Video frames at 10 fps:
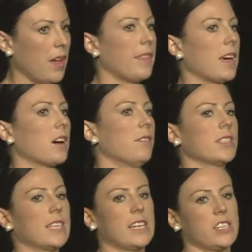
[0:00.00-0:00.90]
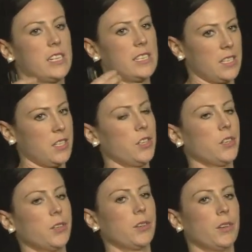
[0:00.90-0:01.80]
That conversation isn't
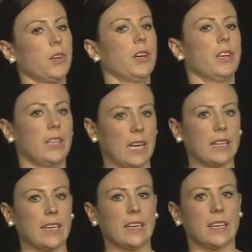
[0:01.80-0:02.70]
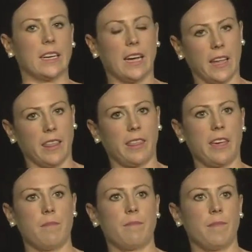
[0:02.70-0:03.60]
you yelling at
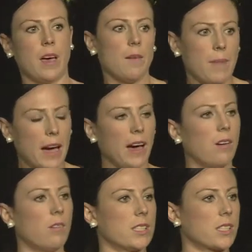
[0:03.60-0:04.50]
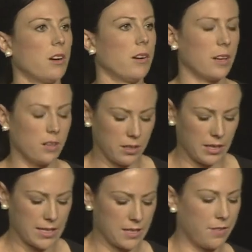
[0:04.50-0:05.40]
them about what's going on.
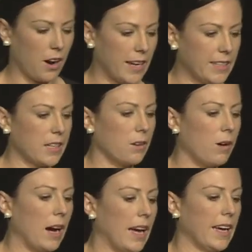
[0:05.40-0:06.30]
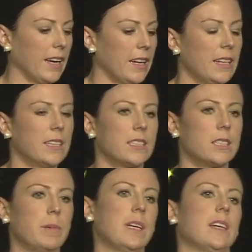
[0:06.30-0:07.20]
It's finding a way
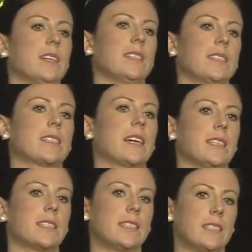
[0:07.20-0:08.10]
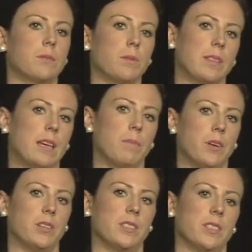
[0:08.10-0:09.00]
to be able to discuss this with that
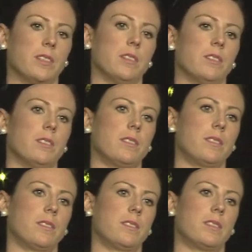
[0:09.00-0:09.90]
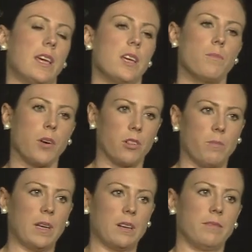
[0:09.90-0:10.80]
person that you both
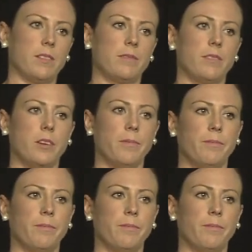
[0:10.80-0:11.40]
benefit from.